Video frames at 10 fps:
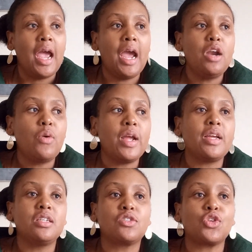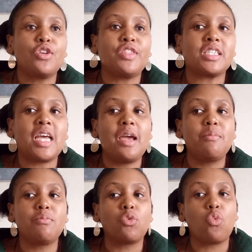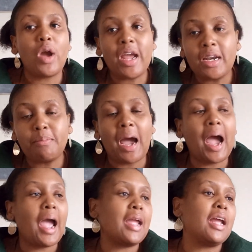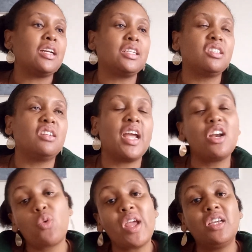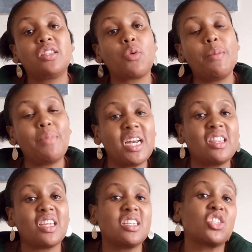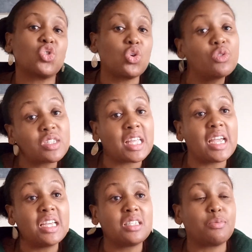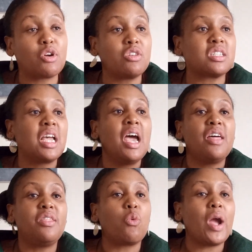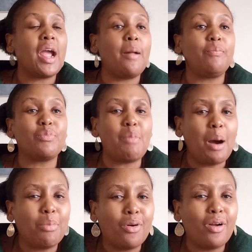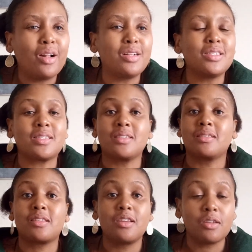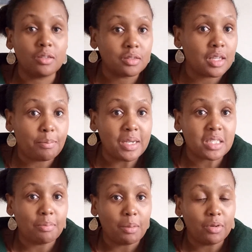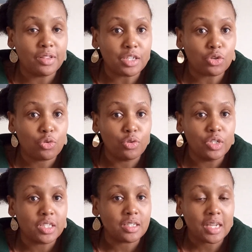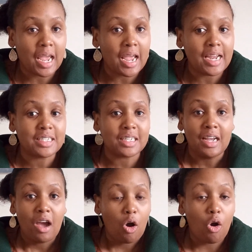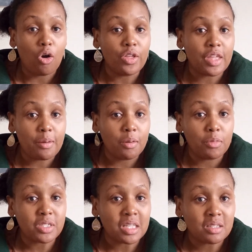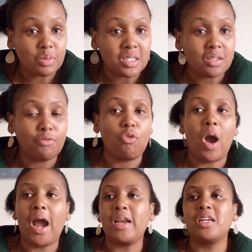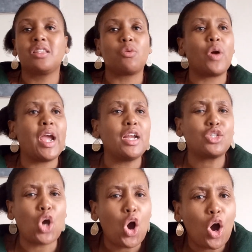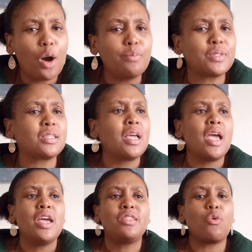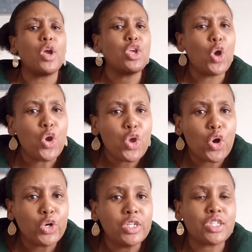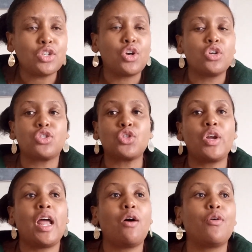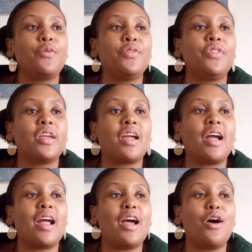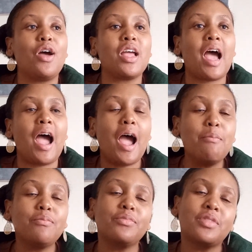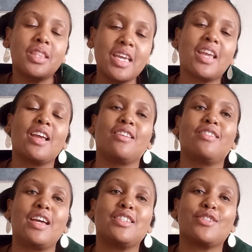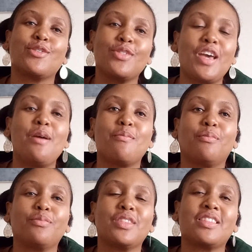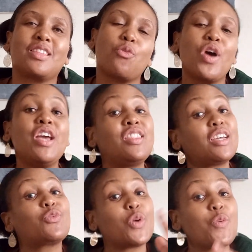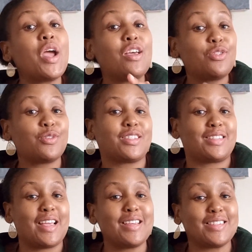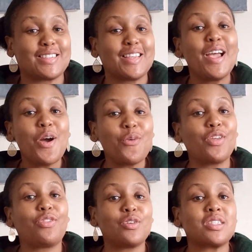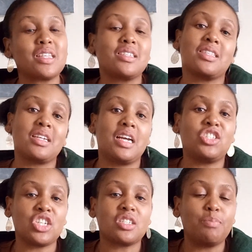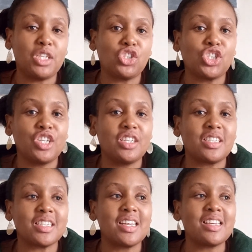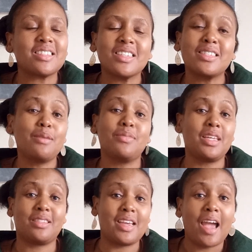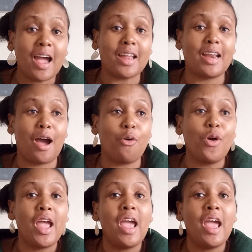Anyway, so the time went by, and then anyway, there were many things those days, because there were marbles, the best marble that you could get, or the most expensive one, there were tops, there were yo-yos, you know. So now I'm thinking that to them, the way that we were those days with those things that I just mentioned is the same that they are now.